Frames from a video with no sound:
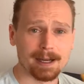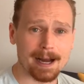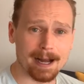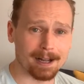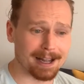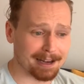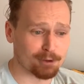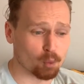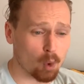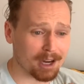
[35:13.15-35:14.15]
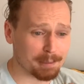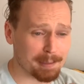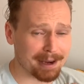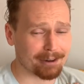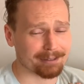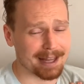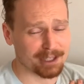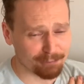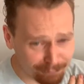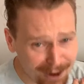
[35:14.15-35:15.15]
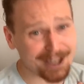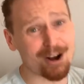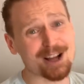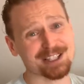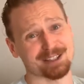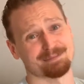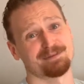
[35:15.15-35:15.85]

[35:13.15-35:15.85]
And if you want to be better, that's fucking awesome.